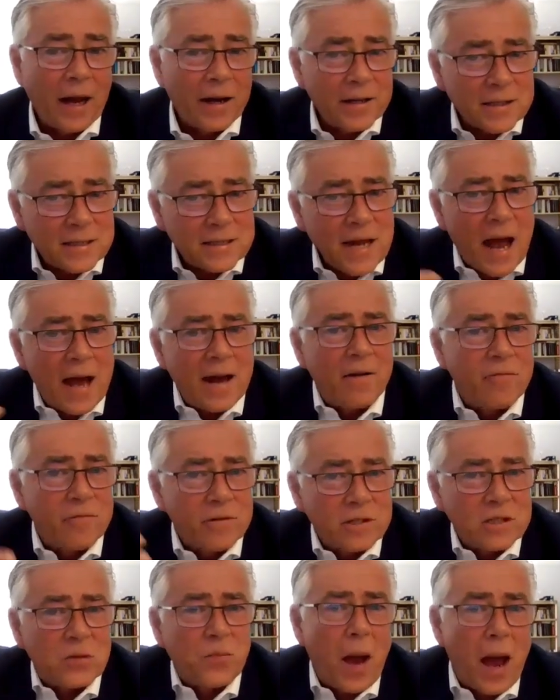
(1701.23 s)
understand and
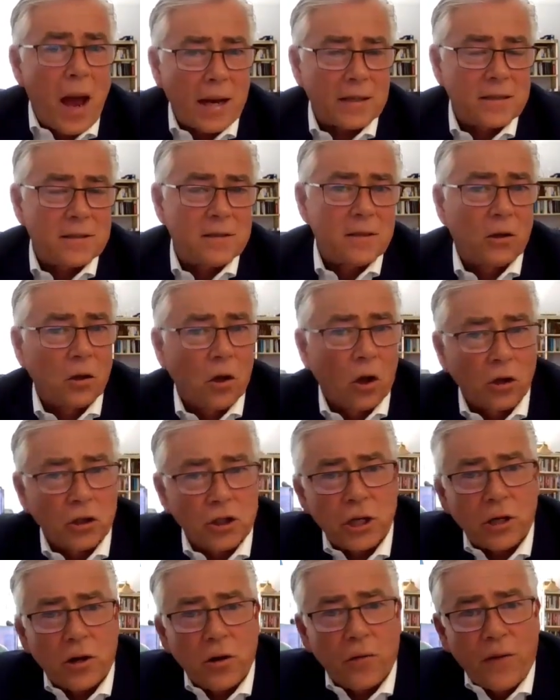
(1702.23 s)
respect the
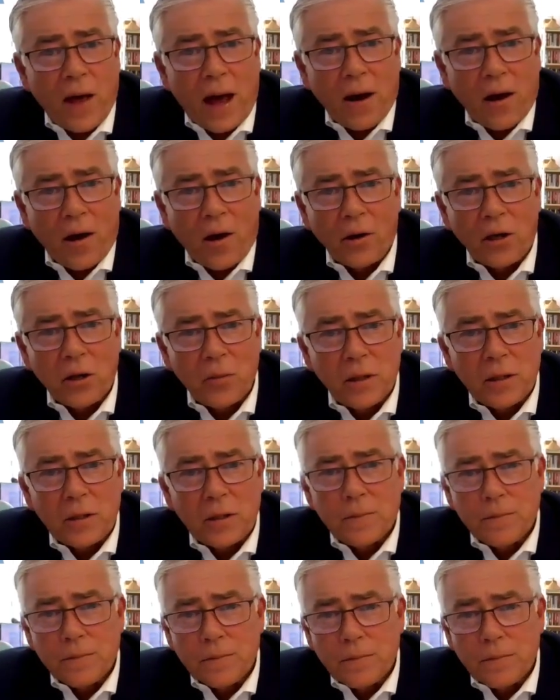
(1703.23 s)
logic of that argument.